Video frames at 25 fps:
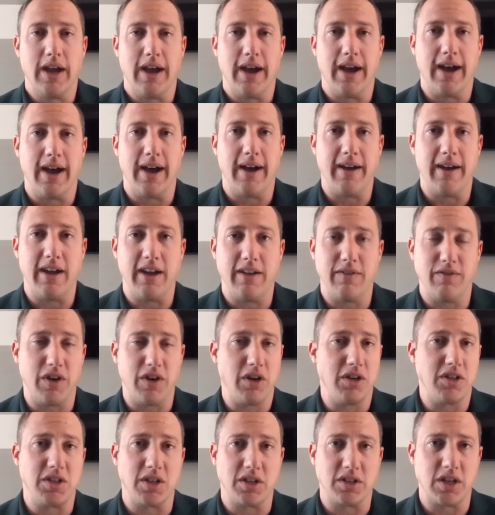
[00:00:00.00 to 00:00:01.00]
Uh, and
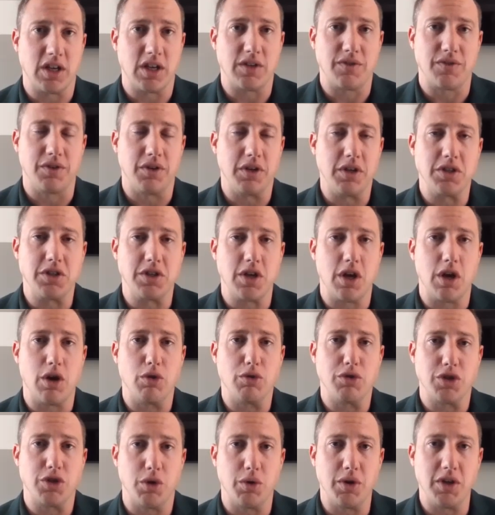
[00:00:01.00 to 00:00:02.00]
very successfully so.
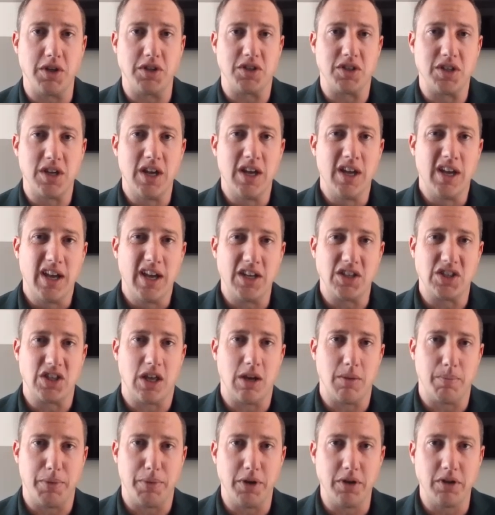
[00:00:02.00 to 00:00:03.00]
So it's It's
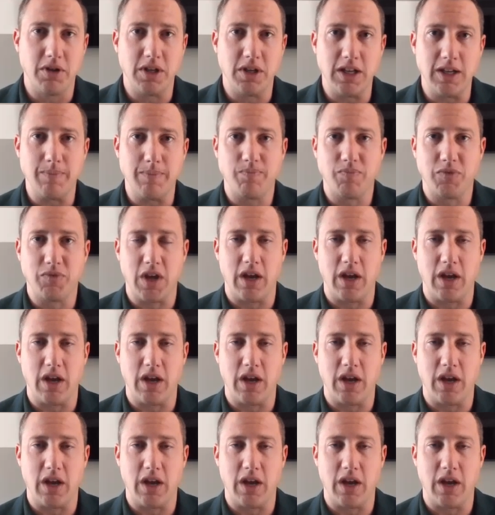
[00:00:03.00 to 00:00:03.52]
that ability,